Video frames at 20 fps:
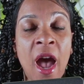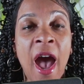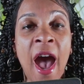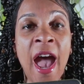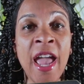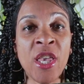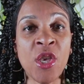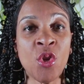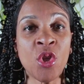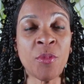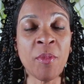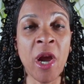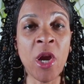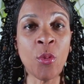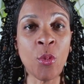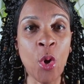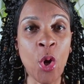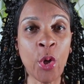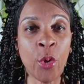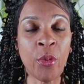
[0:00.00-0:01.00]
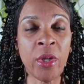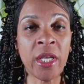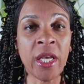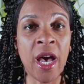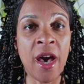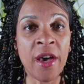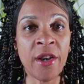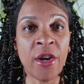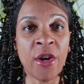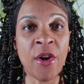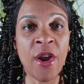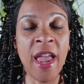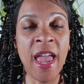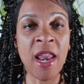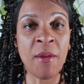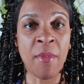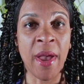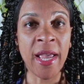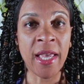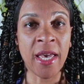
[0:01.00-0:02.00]
I use my rotary cutter
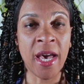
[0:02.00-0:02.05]
and my